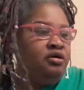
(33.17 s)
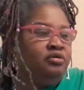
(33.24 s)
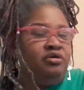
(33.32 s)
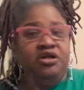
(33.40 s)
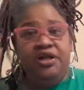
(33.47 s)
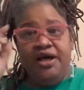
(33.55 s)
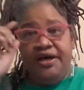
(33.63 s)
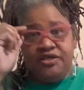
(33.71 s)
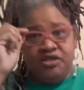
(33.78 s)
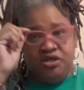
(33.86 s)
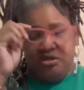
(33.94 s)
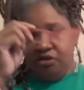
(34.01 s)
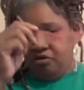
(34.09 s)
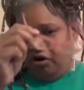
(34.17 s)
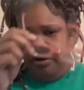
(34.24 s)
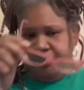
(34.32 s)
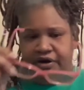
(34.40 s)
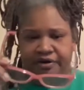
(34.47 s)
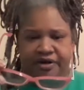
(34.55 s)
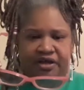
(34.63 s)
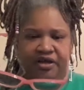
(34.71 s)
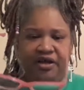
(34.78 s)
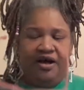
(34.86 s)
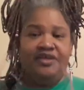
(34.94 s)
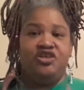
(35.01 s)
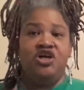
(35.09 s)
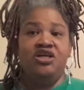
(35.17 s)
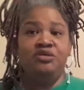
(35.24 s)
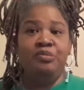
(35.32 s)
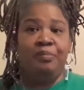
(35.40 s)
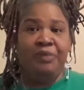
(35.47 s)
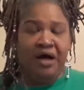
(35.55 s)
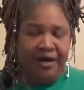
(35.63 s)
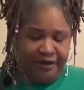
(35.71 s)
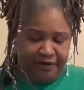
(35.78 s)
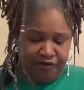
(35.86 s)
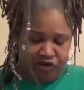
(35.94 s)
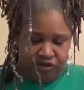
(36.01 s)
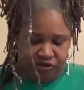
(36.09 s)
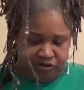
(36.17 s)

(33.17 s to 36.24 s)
are dirty. I changed my mind